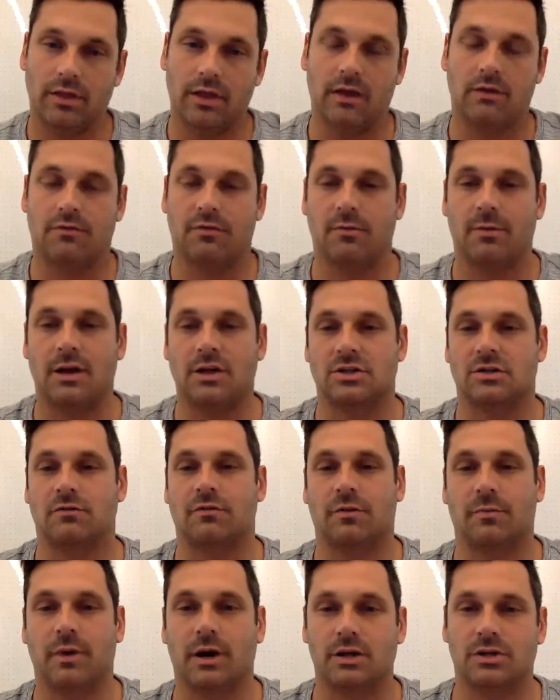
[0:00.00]
the information
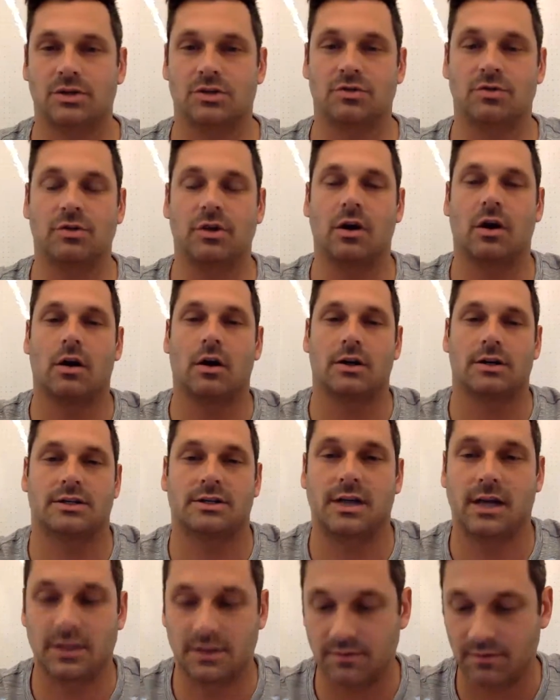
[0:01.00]
from us through the
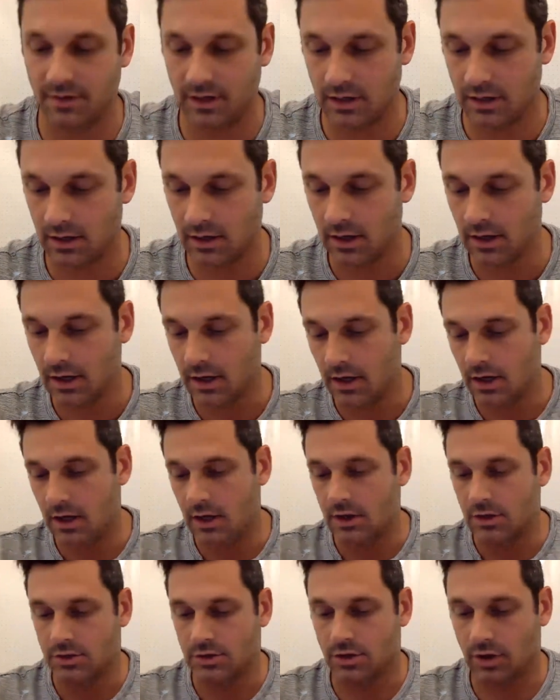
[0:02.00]
RSS feed.
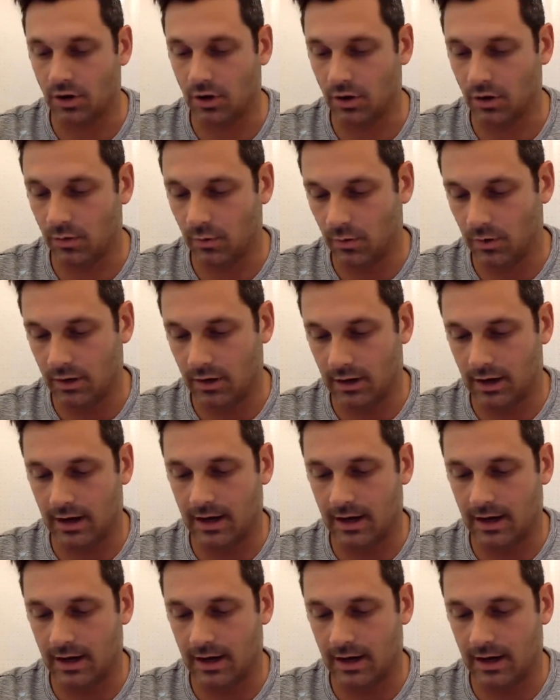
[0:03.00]
So